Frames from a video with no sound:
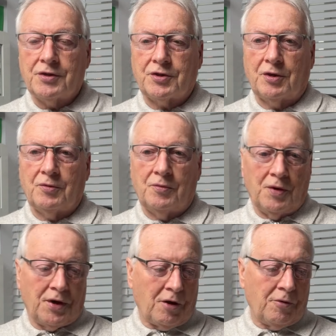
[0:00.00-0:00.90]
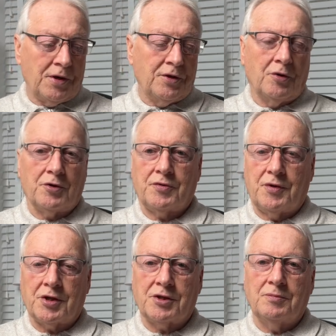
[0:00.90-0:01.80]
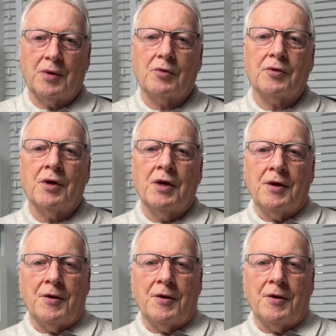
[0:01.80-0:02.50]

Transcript: so we're now in noise reduction mode.